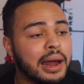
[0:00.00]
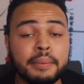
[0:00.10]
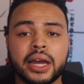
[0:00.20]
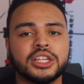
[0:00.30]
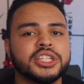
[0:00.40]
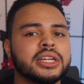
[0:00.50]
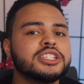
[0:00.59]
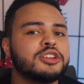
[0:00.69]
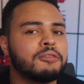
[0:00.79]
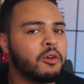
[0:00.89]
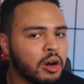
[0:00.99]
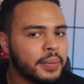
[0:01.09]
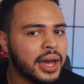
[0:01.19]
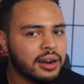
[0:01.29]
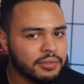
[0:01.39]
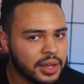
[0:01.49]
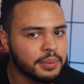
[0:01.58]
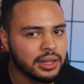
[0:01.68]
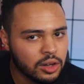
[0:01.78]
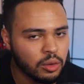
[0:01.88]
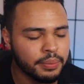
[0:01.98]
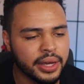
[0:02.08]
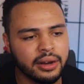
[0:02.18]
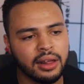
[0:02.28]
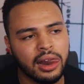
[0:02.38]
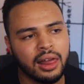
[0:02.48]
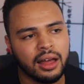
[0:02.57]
I might change the format of them a little bit.